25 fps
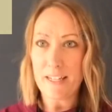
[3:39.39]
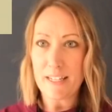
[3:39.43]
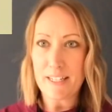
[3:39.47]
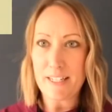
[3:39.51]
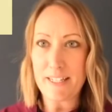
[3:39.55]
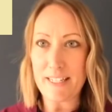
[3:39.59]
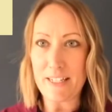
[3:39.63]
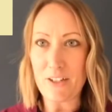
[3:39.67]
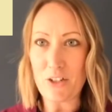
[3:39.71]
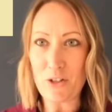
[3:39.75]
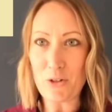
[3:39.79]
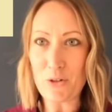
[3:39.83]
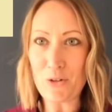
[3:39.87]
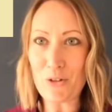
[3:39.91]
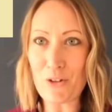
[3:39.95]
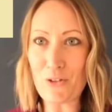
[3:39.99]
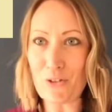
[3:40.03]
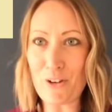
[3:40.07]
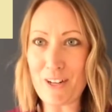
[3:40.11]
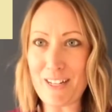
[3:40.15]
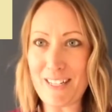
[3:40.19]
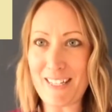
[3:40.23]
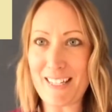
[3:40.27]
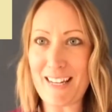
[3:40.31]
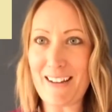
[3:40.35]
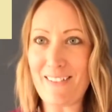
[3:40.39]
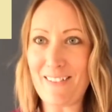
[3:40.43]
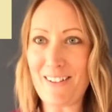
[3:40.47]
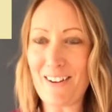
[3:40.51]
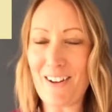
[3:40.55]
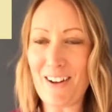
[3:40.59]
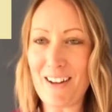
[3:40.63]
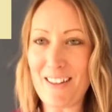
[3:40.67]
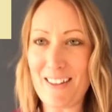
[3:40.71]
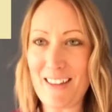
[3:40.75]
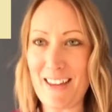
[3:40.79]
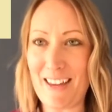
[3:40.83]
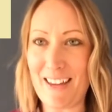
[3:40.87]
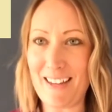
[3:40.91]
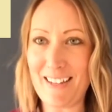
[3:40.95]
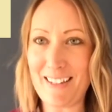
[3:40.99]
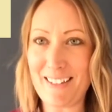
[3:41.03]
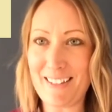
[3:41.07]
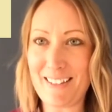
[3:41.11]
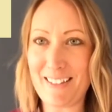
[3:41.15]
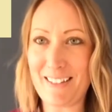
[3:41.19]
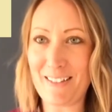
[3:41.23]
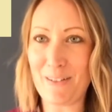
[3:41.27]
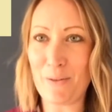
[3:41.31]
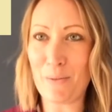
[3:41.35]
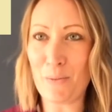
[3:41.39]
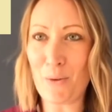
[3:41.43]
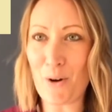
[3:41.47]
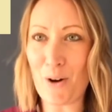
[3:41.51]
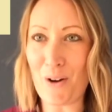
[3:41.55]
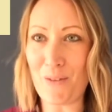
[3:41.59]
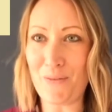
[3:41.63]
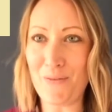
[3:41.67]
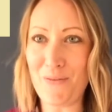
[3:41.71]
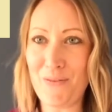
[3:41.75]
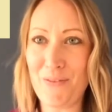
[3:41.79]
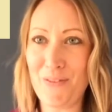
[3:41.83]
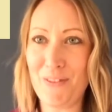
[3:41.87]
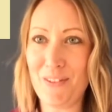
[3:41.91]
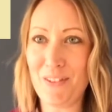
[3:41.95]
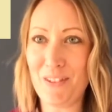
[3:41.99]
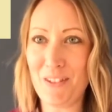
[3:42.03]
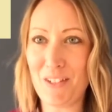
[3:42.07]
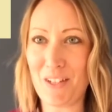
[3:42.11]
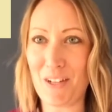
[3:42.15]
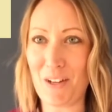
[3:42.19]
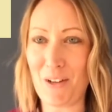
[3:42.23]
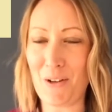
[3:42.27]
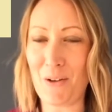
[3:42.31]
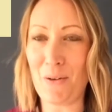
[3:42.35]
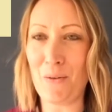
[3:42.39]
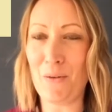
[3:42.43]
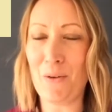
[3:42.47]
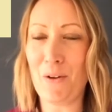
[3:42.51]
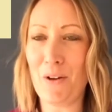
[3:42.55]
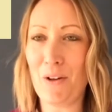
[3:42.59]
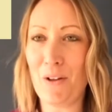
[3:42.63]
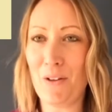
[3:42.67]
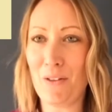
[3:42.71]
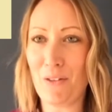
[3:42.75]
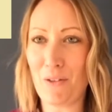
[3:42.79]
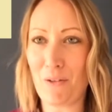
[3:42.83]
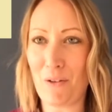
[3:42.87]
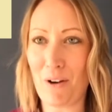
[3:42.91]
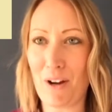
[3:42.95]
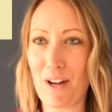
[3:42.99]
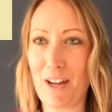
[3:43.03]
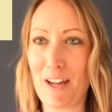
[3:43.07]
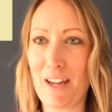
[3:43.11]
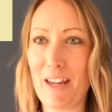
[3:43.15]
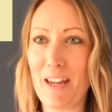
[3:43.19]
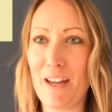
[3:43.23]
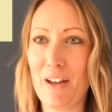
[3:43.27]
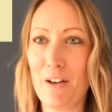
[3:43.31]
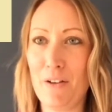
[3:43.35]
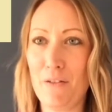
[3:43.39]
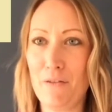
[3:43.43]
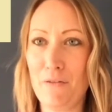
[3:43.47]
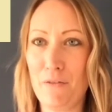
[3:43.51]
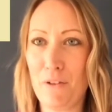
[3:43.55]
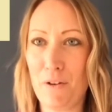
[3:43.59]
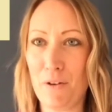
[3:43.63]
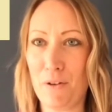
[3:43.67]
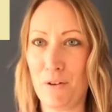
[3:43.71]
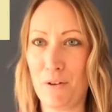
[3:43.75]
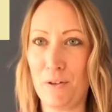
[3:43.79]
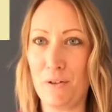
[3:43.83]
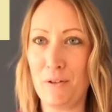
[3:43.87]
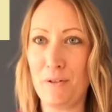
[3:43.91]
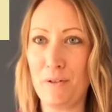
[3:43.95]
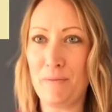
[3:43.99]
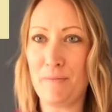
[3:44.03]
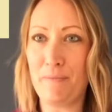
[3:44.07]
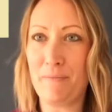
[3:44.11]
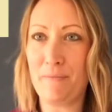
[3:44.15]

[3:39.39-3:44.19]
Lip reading: Did your grid sound like this? 1, 2, 3, 4.